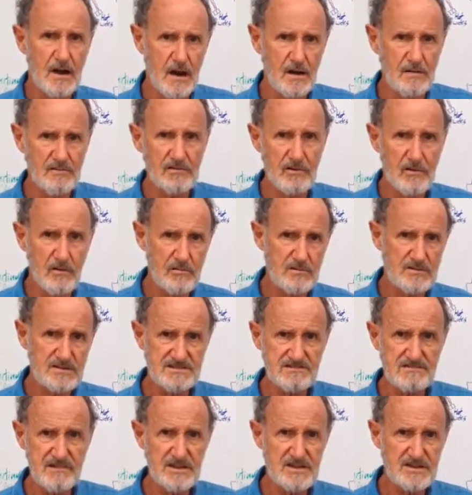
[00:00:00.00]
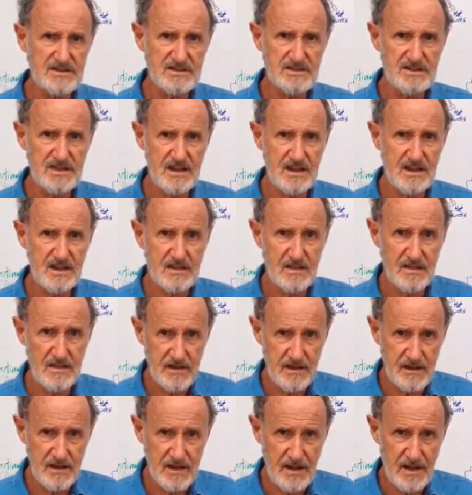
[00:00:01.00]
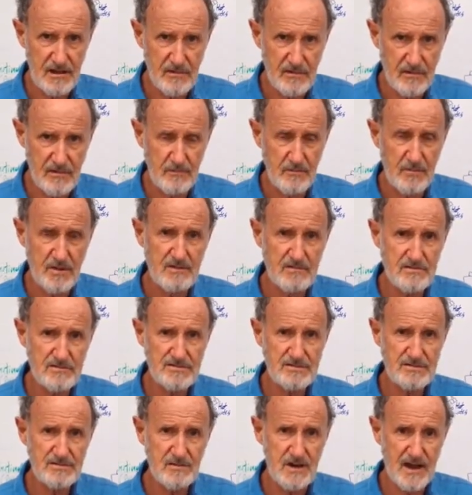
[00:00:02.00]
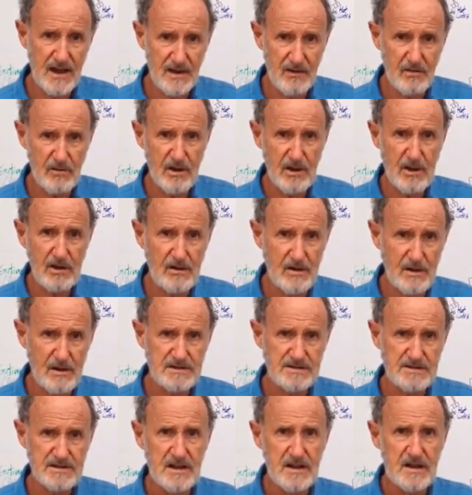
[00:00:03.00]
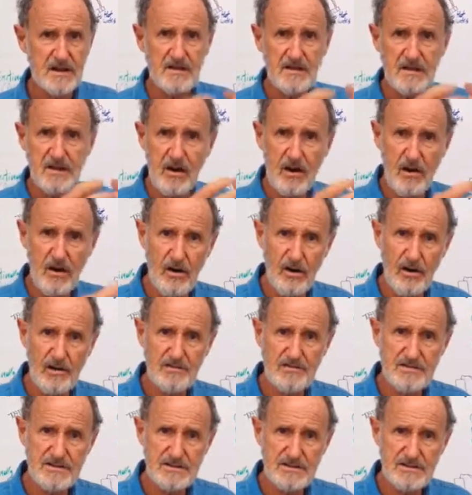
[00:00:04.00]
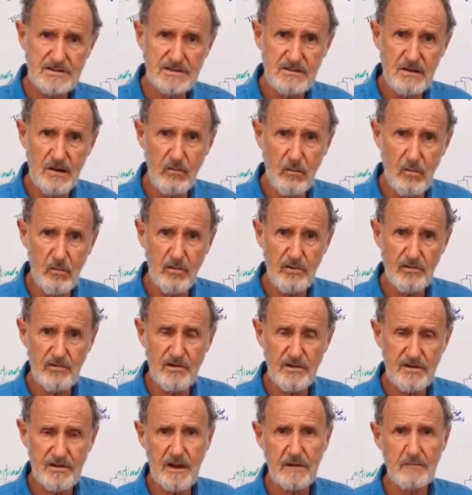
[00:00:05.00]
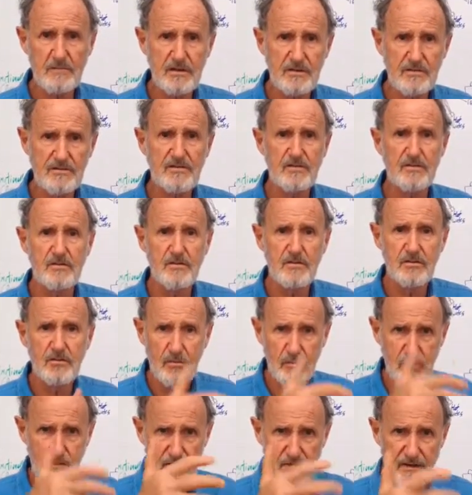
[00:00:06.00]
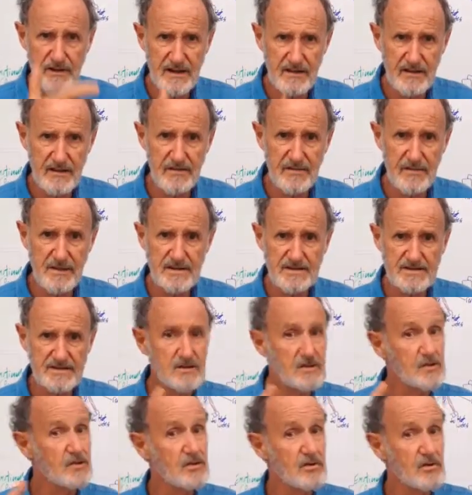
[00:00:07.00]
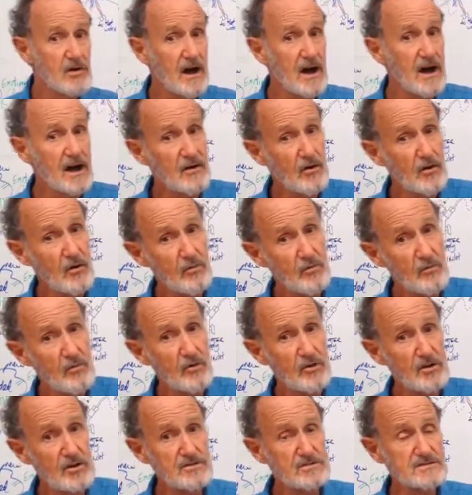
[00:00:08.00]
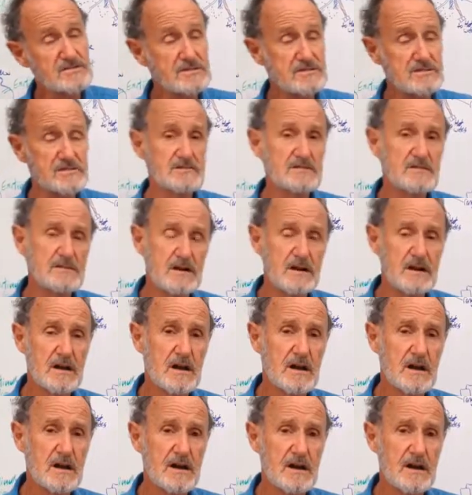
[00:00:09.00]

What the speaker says: an overall strategy there. The alkaline minerals to alkalize, the hydrogen water and tablets to do all of the other things that her old water used to do.